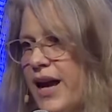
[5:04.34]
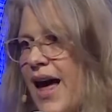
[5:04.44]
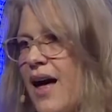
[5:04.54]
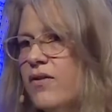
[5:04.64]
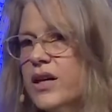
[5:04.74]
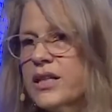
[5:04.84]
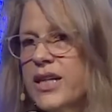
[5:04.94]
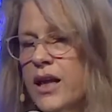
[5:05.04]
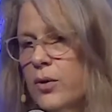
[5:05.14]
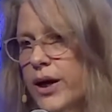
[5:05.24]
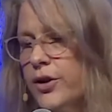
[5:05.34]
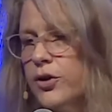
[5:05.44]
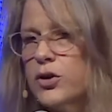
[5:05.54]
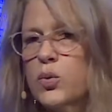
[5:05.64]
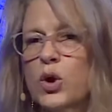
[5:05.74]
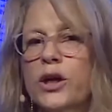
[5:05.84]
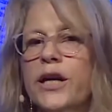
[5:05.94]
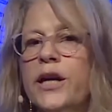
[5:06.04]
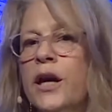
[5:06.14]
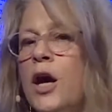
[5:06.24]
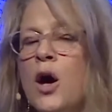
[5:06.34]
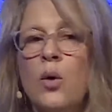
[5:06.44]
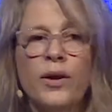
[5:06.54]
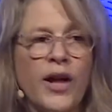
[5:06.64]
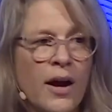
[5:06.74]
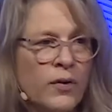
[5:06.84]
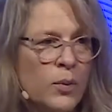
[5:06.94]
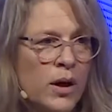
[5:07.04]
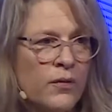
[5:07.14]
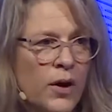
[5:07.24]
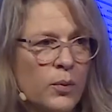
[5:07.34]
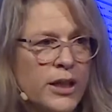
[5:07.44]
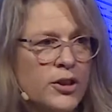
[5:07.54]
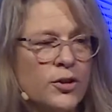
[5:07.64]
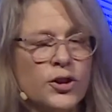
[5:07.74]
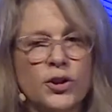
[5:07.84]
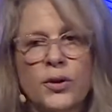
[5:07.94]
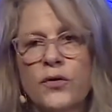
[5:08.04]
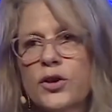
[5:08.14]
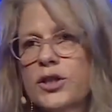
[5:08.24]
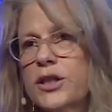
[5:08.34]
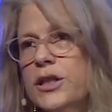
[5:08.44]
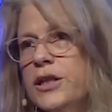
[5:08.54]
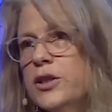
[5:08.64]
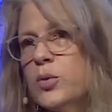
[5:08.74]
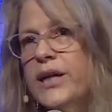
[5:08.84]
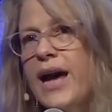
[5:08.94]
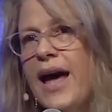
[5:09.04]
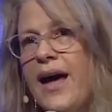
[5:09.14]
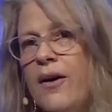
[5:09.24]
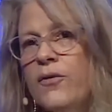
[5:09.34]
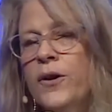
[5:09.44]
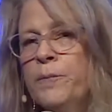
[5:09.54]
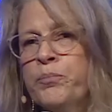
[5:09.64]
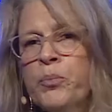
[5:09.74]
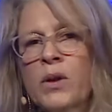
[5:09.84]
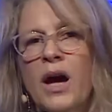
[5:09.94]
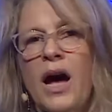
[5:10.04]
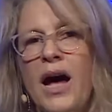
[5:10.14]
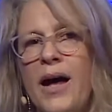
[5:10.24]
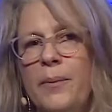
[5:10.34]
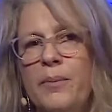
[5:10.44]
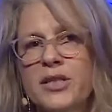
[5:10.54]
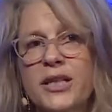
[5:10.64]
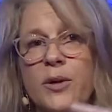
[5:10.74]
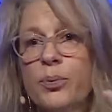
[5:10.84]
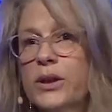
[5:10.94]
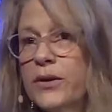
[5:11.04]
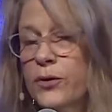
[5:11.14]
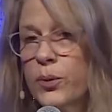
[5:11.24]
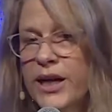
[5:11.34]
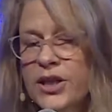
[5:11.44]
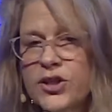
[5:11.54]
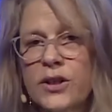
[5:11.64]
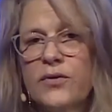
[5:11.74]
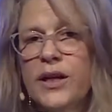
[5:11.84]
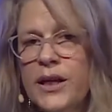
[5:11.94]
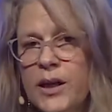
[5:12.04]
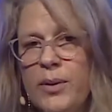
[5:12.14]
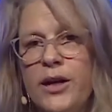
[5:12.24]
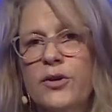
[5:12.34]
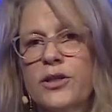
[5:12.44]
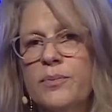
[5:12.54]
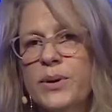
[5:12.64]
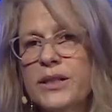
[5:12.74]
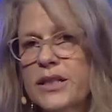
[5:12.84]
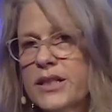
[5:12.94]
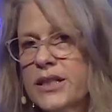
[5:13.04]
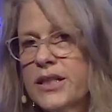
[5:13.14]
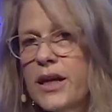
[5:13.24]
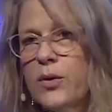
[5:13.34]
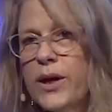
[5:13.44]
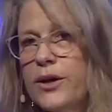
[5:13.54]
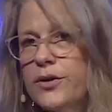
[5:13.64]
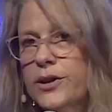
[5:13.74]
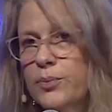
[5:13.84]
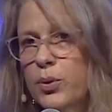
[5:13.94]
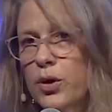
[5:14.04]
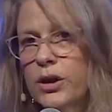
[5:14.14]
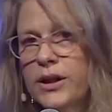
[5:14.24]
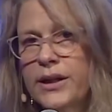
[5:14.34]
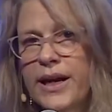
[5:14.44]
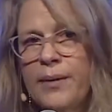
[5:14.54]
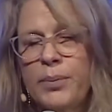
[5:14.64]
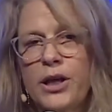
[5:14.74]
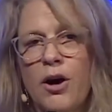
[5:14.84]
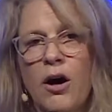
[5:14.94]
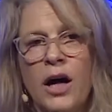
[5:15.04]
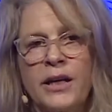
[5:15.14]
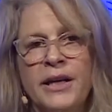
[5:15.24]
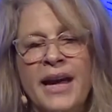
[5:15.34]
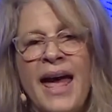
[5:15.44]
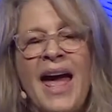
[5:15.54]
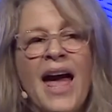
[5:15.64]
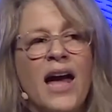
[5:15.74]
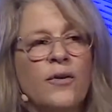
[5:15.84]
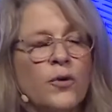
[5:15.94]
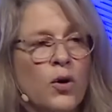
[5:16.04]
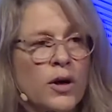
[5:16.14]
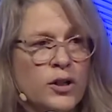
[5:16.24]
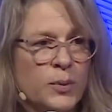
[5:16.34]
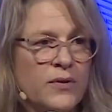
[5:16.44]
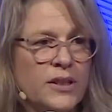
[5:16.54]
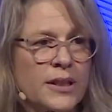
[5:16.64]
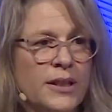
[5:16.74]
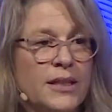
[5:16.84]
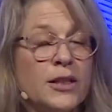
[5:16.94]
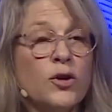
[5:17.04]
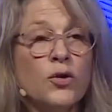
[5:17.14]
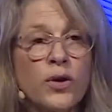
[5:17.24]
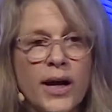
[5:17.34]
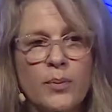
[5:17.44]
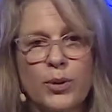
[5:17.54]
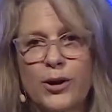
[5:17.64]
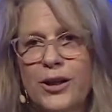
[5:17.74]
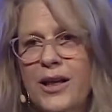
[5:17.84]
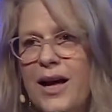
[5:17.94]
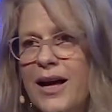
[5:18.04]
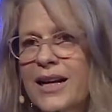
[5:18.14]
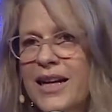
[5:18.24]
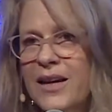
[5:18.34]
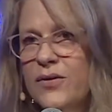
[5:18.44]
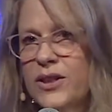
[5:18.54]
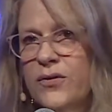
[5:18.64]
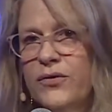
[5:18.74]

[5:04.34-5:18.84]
have accelerators working with every one of our research universities. We have seen a proliferation of incubators and business accelerators in Portland and beyond. And of course, we've seen these incredible gifts of